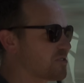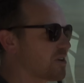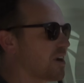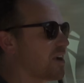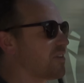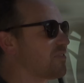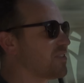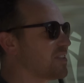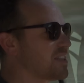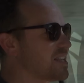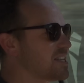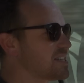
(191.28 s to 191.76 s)

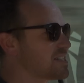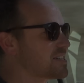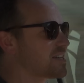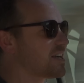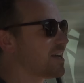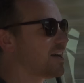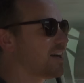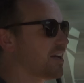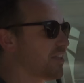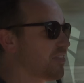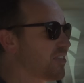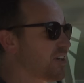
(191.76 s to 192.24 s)
driving this
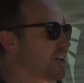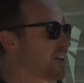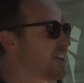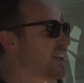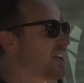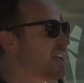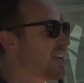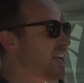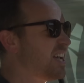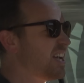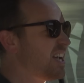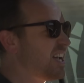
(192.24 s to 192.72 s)
car that
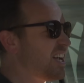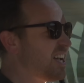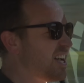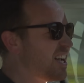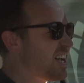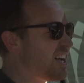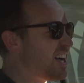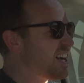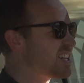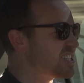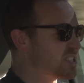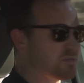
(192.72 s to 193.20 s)

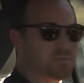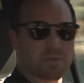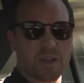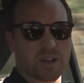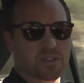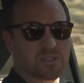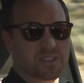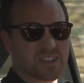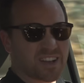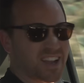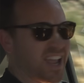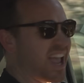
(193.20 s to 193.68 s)
I
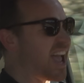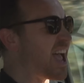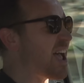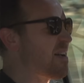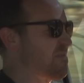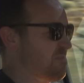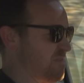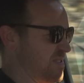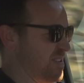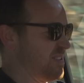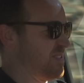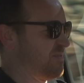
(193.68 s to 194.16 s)
suppose I
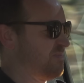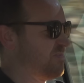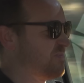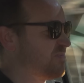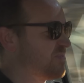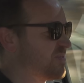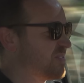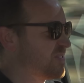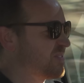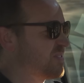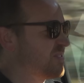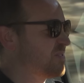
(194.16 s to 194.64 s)
am.
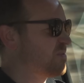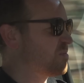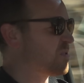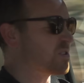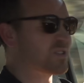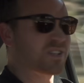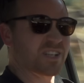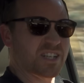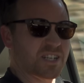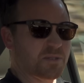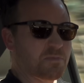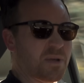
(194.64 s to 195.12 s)

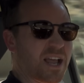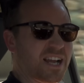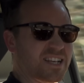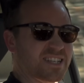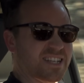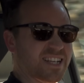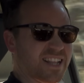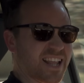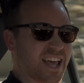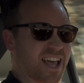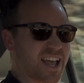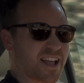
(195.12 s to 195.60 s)
Wasn't
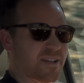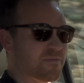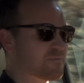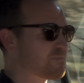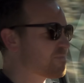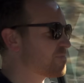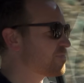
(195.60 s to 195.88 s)
expecting that.